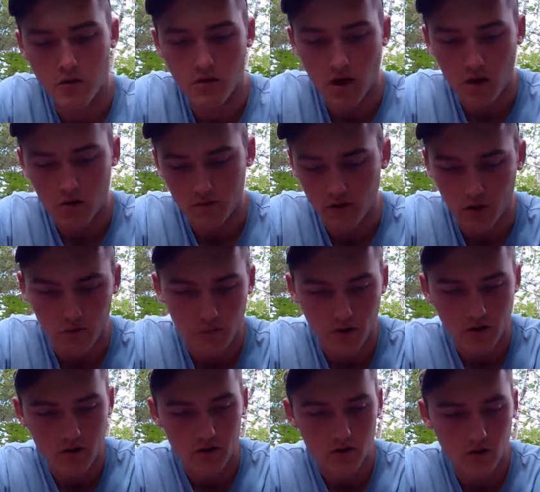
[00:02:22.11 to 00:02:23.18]
They're out of
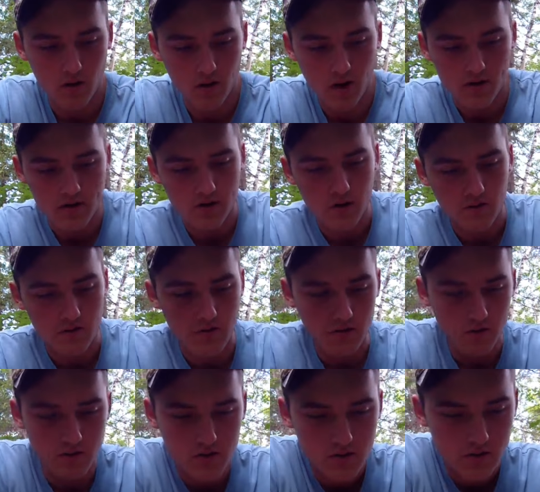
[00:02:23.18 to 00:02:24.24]
Alberta and all that stuff,
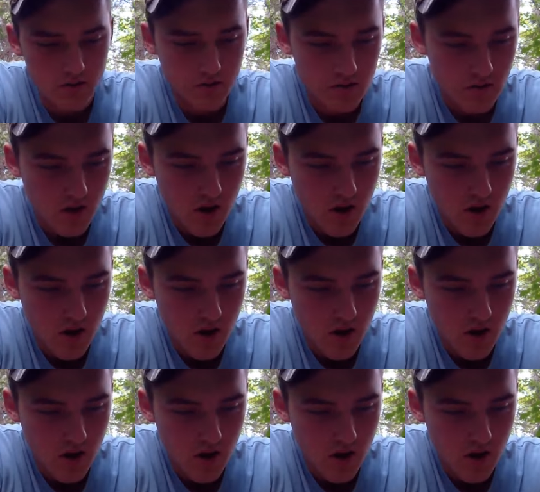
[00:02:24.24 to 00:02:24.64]
so it's